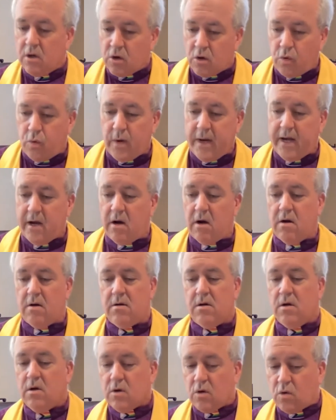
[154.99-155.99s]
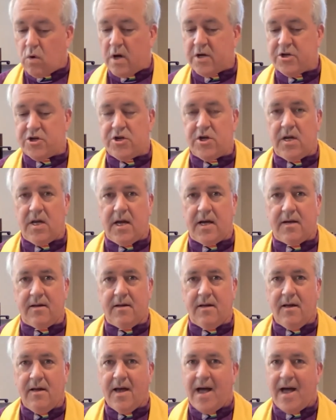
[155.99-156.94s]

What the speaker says: queer, questioning,